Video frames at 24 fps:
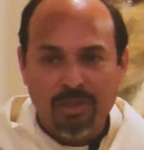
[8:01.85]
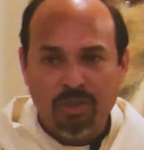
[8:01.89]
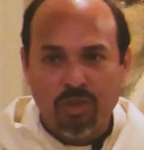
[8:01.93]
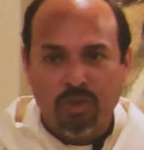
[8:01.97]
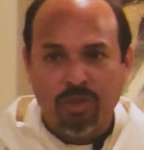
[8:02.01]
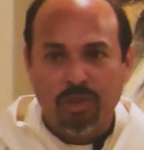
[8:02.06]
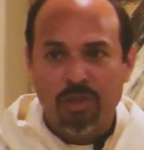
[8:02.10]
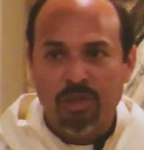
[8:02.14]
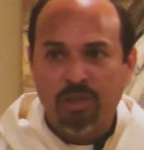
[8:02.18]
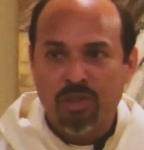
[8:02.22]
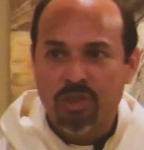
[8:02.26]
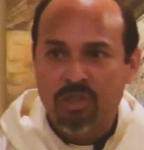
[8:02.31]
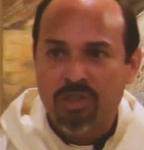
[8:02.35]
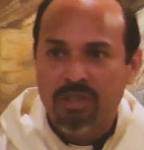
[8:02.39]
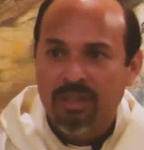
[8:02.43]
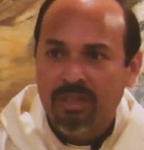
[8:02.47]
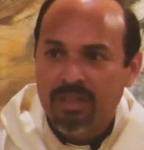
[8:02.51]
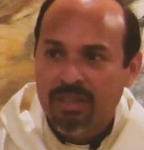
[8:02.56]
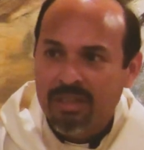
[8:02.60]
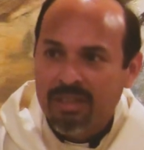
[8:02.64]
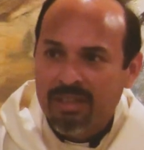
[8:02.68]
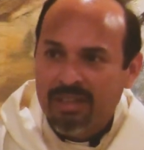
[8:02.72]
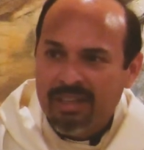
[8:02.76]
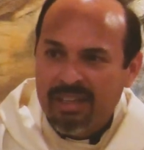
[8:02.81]
Church
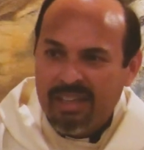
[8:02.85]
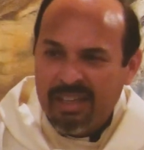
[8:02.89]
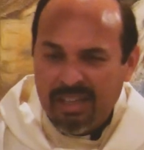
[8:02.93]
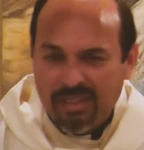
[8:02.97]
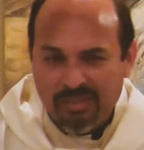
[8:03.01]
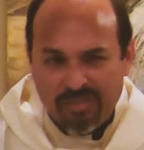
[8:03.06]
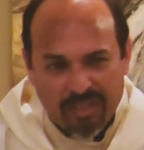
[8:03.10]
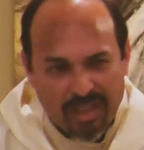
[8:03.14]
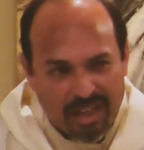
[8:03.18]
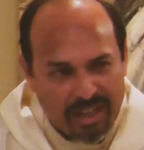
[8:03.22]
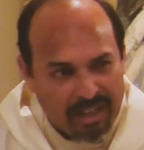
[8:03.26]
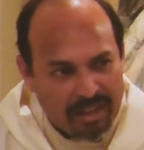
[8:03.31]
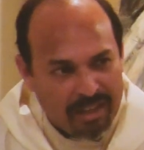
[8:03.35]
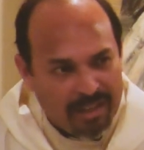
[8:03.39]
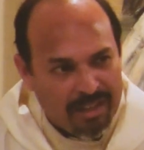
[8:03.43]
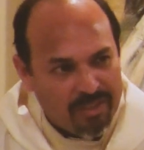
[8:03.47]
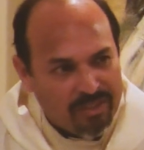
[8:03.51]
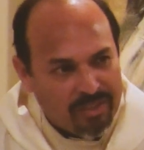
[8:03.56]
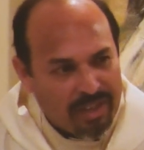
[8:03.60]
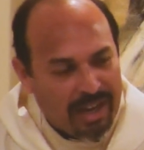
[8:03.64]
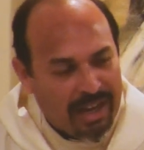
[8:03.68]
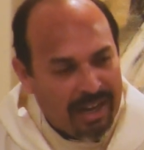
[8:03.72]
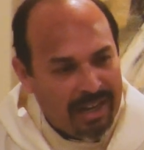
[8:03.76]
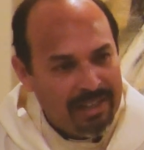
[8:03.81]
is that it is
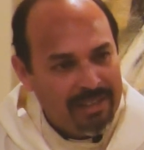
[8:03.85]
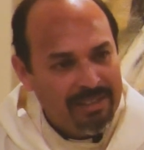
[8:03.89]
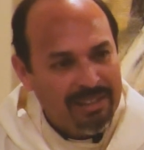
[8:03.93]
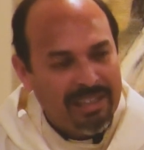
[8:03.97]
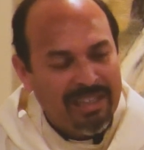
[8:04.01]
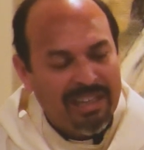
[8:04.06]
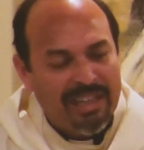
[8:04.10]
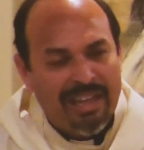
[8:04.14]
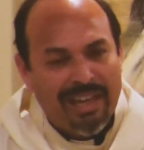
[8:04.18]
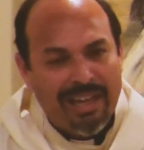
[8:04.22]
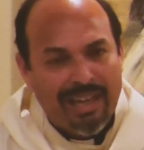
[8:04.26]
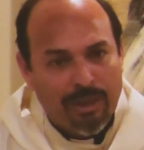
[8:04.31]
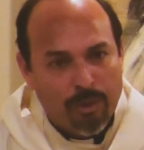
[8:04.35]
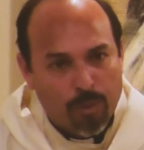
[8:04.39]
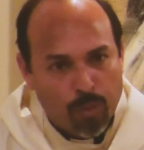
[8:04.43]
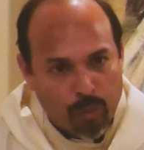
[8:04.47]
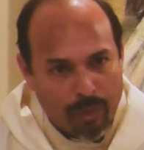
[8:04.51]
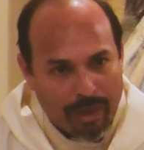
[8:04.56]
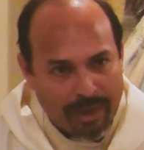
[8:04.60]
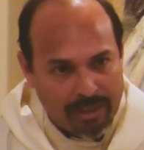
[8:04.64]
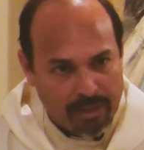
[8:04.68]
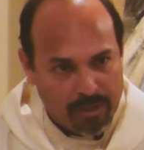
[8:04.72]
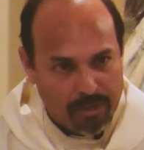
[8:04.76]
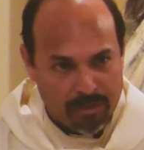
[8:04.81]
highly
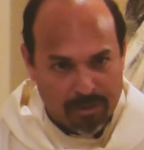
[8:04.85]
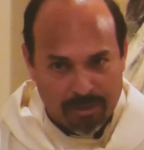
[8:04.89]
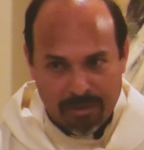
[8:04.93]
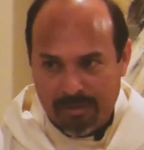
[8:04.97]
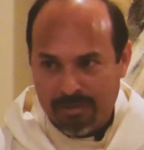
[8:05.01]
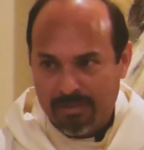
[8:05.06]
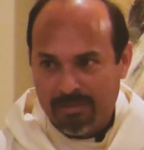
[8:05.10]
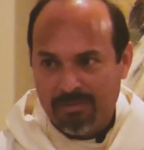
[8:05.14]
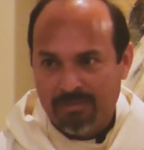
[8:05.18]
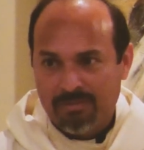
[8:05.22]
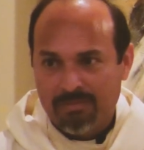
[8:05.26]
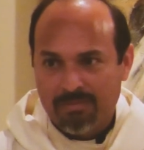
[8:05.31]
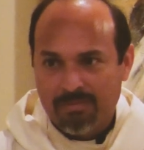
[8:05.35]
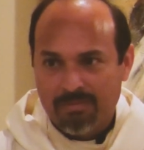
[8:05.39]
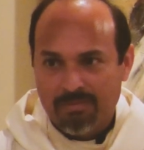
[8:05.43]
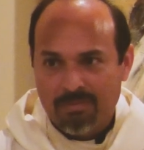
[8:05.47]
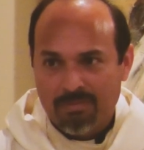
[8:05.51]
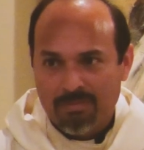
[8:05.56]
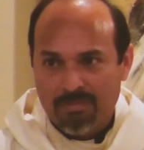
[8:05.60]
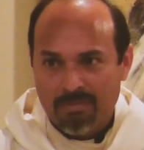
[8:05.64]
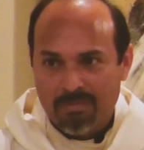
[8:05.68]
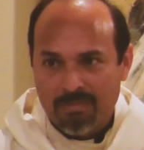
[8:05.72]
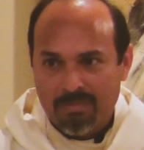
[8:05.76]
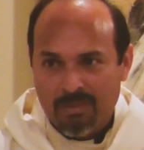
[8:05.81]
irregular.
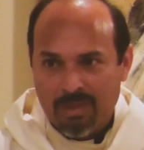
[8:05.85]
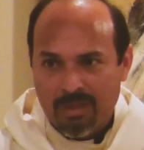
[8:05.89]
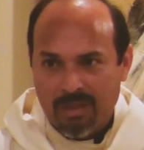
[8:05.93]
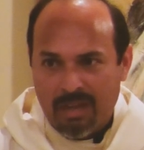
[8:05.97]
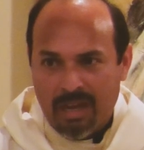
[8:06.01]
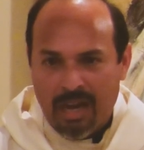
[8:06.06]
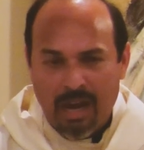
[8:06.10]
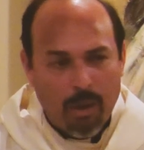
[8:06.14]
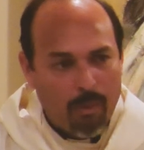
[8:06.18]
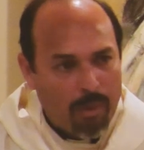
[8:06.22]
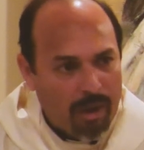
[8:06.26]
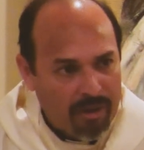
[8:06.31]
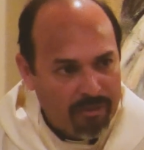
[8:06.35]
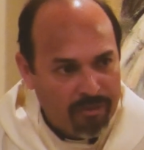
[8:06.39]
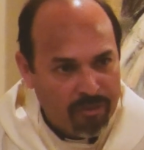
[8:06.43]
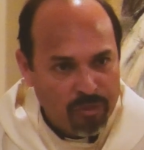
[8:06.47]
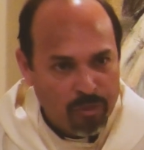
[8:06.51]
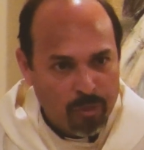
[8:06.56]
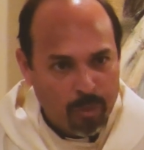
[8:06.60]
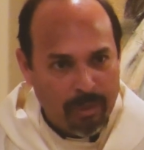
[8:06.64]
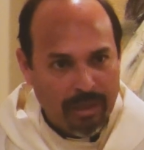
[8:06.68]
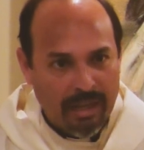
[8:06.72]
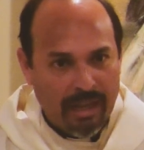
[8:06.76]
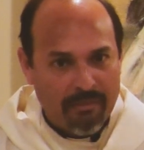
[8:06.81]
How often
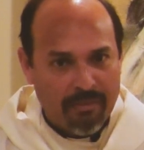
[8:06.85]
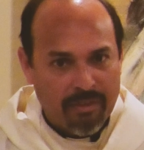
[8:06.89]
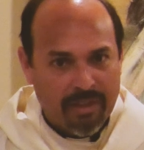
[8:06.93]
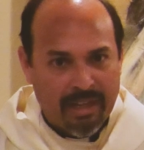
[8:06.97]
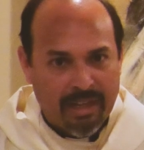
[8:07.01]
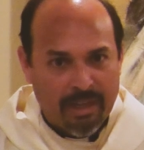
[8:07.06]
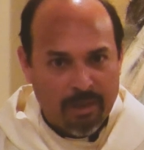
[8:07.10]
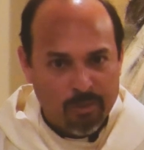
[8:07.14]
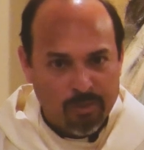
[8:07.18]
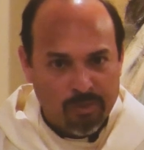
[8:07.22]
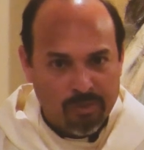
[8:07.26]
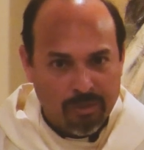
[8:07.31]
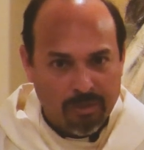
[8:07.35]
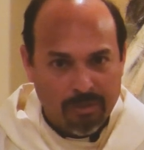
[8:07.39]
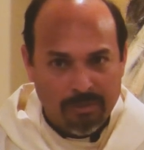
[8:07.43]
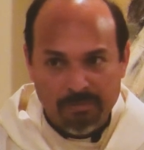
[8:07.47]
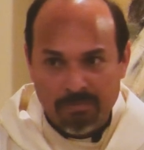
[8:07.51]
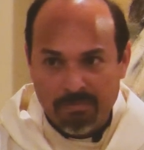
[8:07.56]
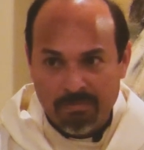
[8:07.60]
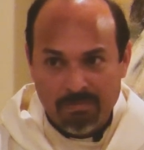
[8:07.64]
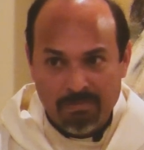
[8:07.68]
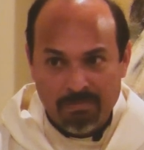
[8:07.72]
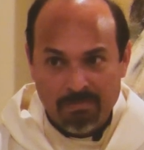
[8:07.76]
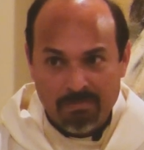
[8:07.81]
do we have a council?
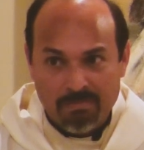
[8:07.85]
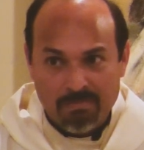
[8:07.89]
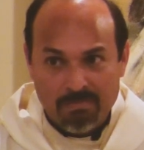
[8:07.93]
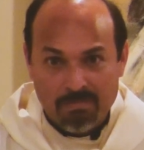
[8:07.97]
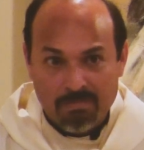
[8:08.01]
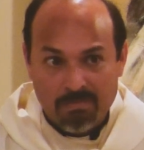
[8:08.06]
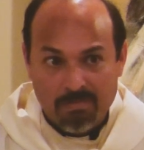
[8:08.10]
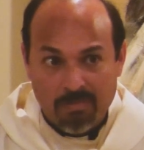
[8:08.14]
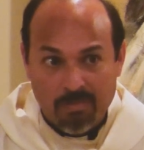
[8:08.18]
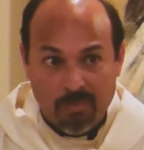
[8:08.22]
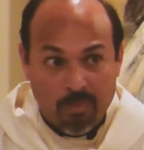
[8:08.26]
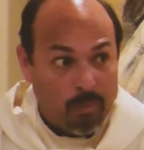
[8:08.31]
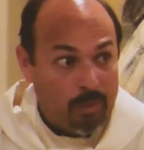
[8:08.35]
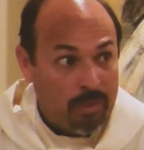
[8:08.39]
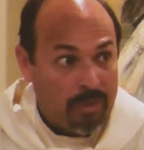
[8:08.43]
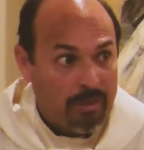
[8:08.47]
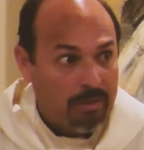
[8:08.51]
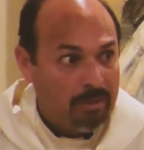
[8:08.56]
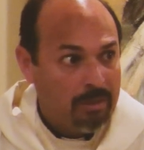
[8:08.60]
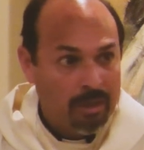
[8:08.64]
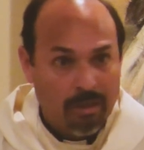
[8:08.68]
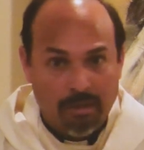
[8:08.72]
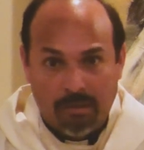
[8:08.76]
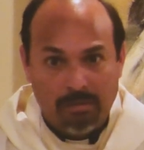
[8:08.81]
We
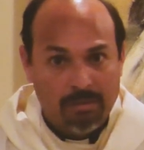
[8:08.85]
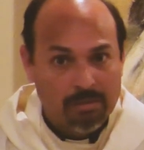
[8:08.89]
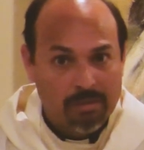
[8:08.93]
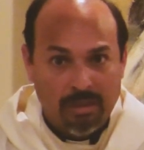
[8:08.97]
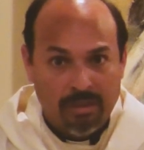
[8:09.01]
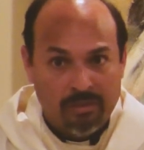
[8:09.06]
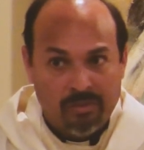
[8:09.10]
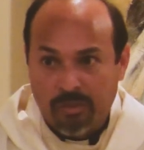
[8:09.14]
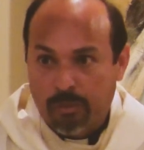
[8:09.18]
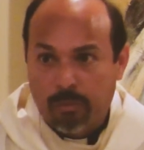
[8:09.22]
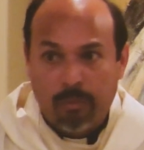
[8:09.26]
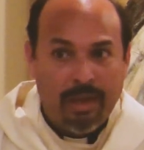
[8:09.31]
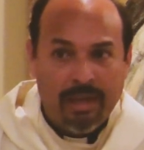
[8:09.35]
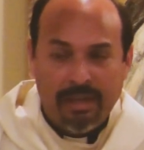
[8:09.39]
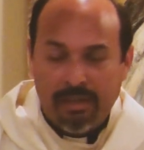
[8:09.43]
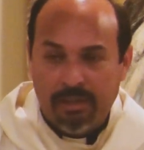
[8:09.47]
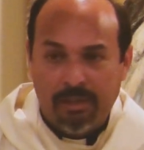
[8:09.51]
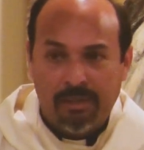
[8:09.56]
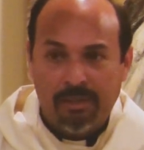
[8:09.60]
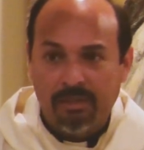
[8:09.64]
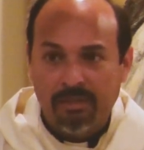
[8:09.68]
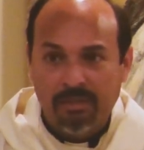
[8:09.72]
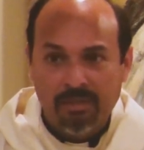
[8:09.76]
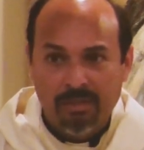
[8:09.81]
don't know. It's
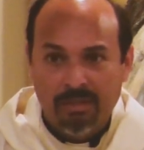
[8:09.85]
irregular.